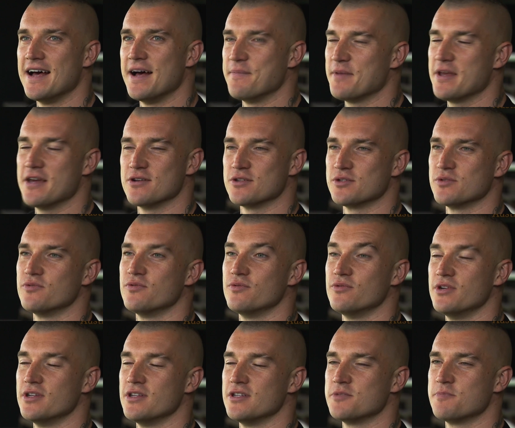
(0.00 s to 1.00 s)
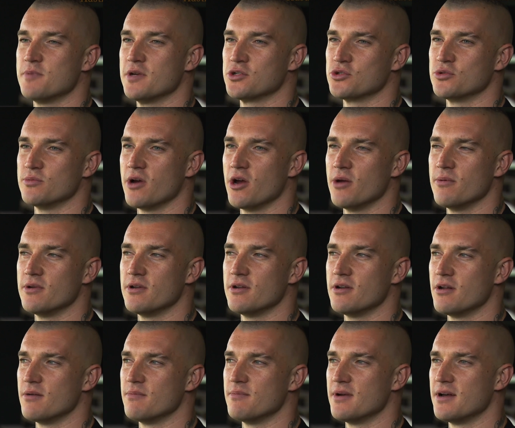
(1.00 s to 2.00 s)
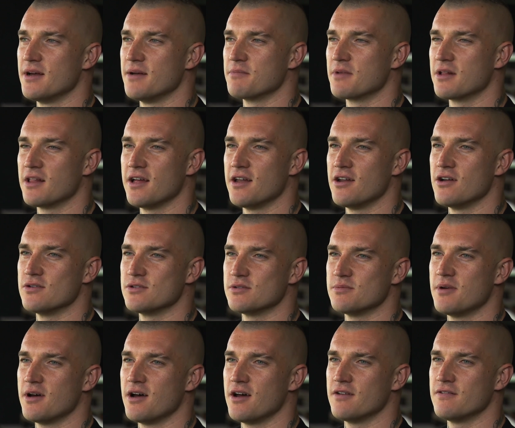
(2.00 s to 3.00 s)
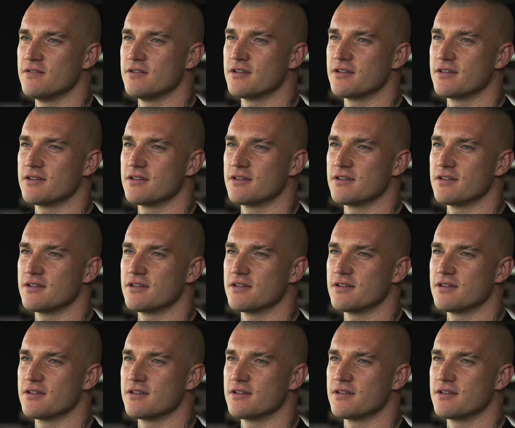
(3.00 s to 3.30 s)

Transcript: it was a really special moment and I'm glad I was a part of it.